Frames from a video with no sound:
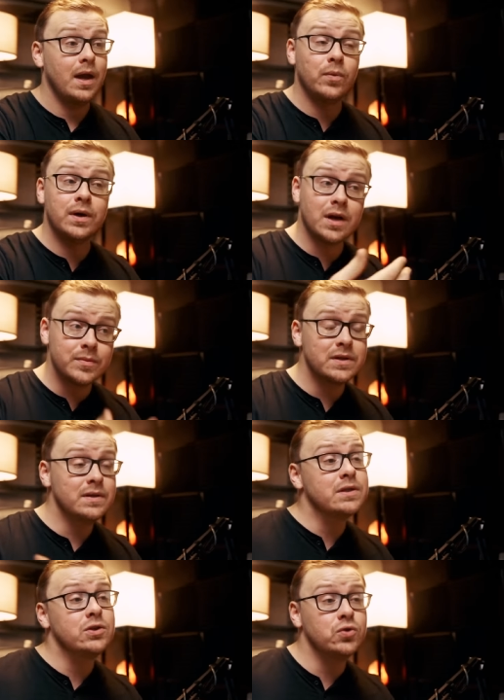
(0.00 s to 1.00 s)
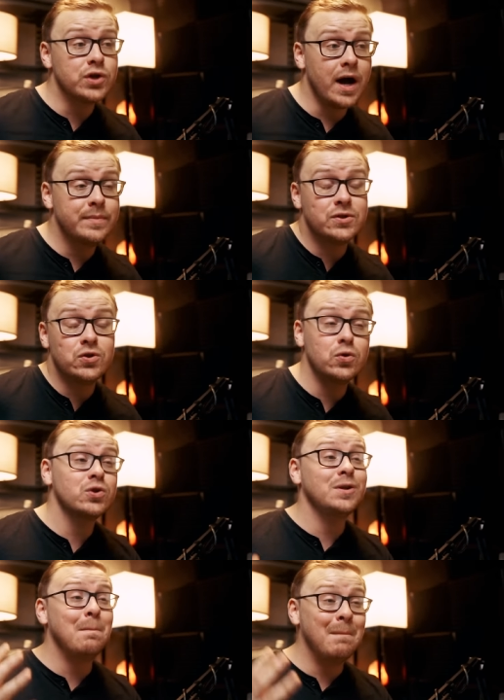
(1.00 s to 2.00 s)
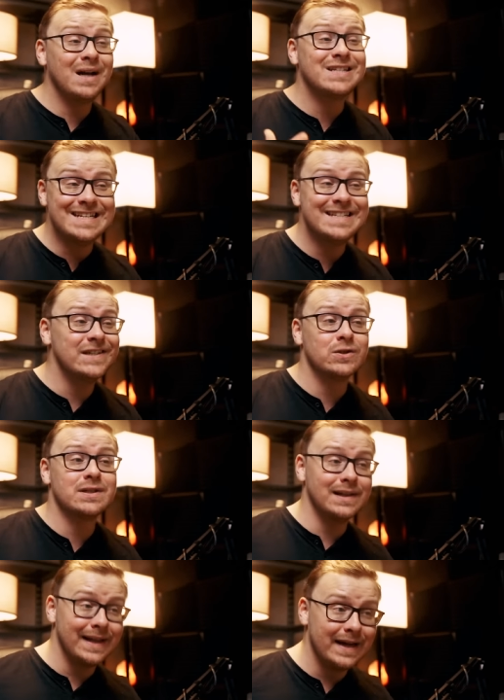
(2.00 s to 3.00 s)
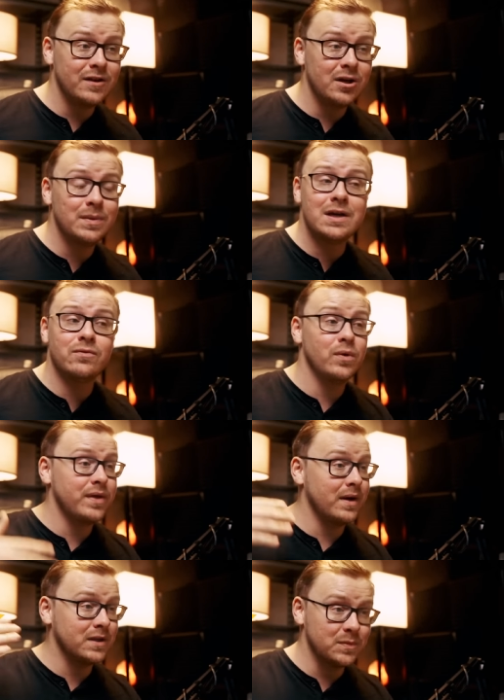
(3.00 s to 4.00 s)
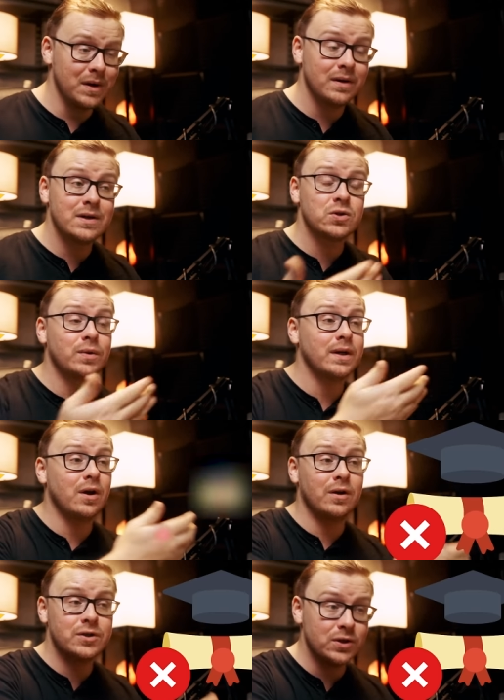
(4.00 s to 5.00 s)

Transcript: And when it comes to these new jobs, it's usually much easier to land them even without experience or a college